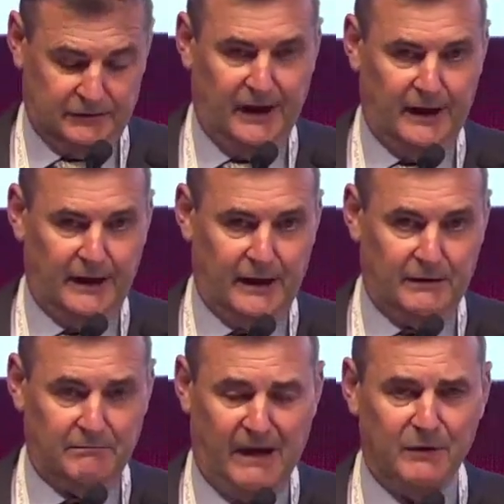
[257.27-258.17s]

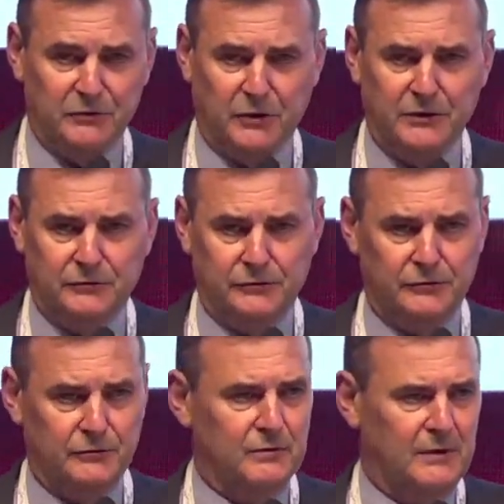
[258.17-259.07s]
I'm not going
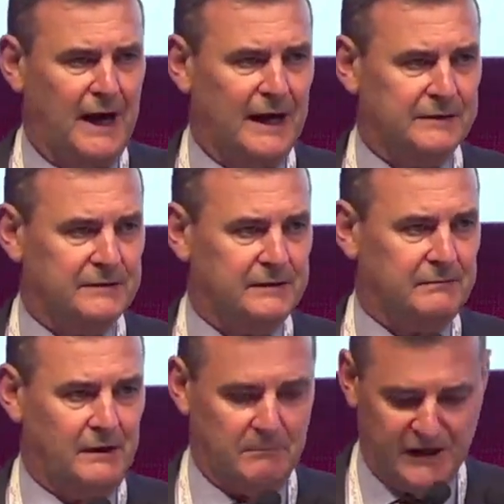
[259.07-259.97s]
to add
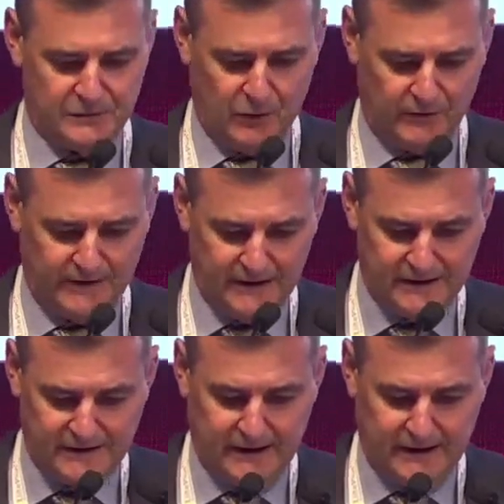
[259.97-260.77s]
much more things.